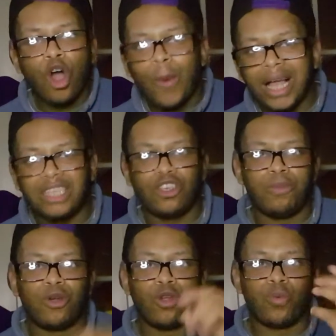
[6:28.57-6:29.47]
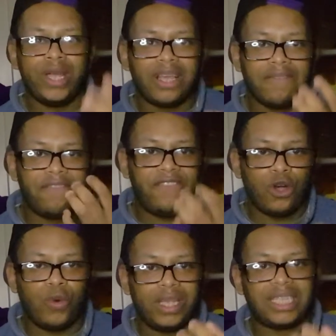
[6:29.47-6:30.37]
Goatsu because we can
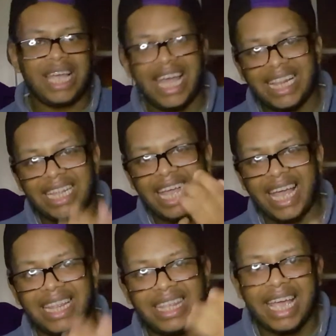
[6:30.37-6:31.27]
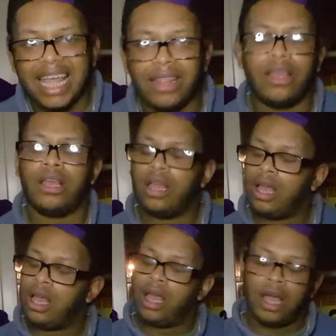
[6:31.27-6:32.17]
feel his killing intent.
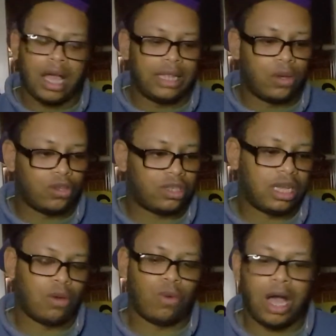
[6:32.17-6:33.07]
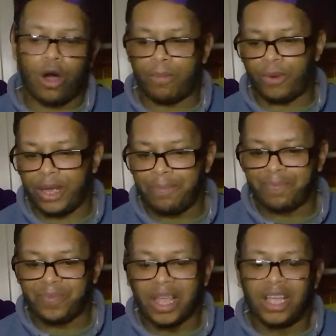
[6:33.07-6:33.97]
And it was just like, wow, boy.
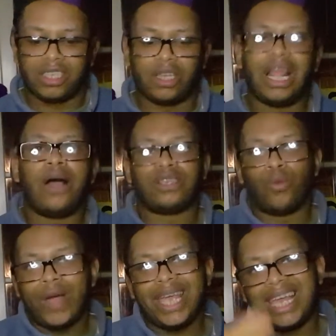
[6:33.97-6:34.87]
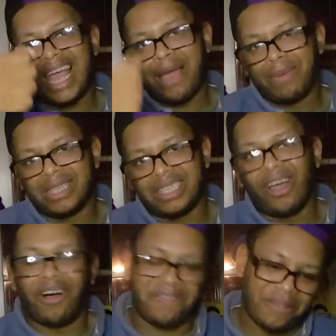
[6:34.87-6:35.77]
So now it's a waiting game with the
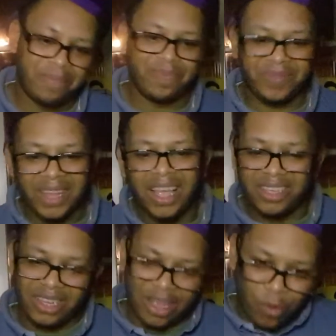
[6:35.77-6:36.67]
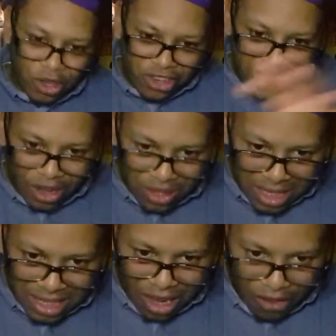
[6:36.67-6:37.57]
staff. So they're watching it on
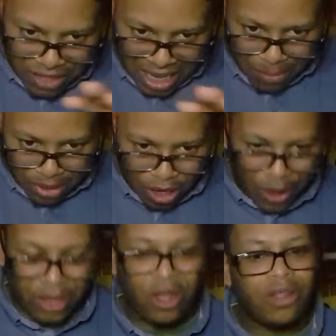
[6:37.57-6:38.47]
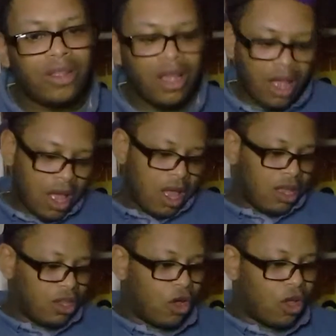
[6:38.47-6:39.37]
the staff, seeing what's going on.
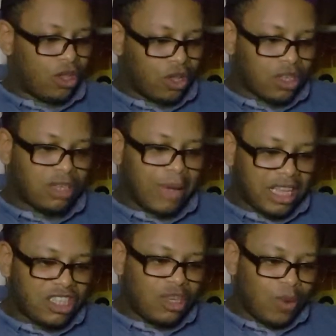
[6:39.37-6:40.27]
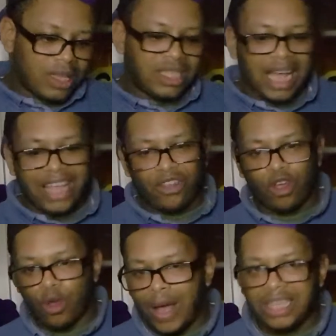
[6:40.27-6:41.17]
You got Zamatsu one side,
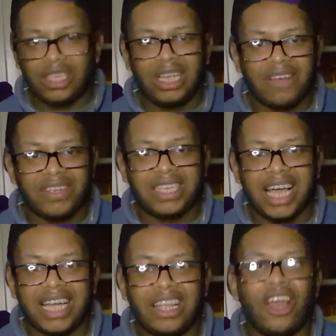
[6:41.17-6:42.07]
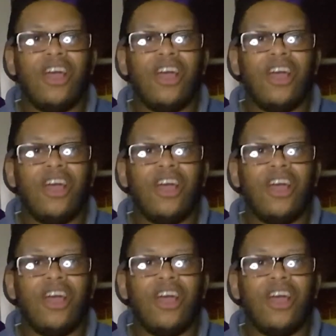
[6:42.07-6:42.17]
you got Goatsu the other side.